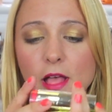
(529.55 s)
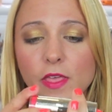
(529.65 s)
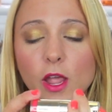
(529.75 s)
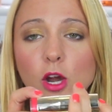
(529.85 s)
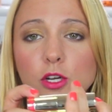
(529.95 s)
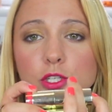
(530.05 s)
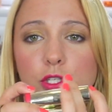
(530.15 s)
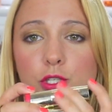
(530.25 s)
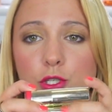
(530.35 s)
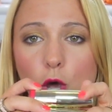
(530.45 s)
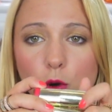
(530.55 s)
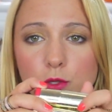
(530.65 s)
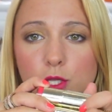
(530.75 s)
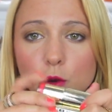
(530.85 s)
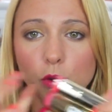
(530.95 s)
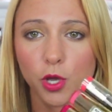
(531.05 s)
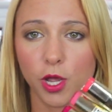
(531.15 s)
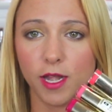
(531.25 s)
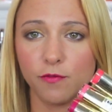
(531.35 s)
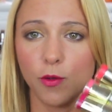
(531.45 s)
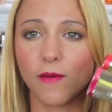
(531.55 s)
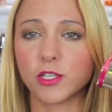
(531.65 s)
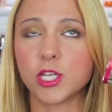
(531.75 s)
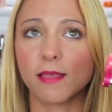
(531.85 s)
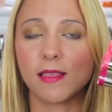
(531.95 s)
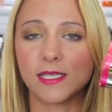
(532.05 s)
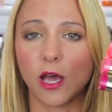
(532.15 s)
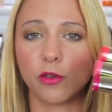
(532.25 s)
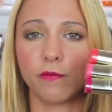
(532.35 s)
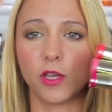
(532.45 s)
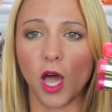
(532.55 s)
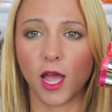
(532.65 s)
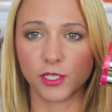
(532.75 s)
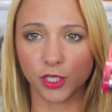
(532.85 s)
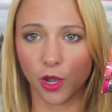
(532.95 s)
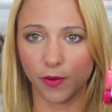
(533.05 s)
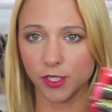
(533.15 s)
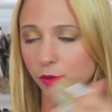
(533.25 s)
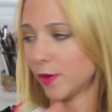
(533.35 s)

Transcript: They are so, so good. If you haven't checked these out, you've got to go and do